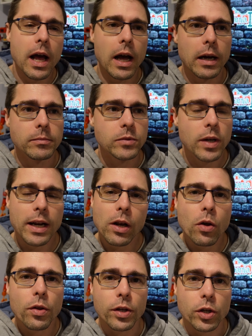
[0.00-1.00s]
So I had a
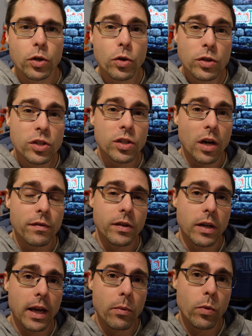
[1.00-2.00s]
lot of the good stuff
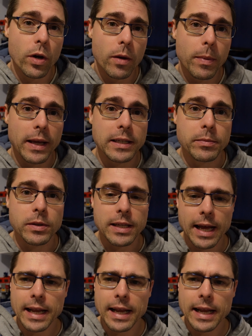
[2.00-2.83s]
that you get in worker placement.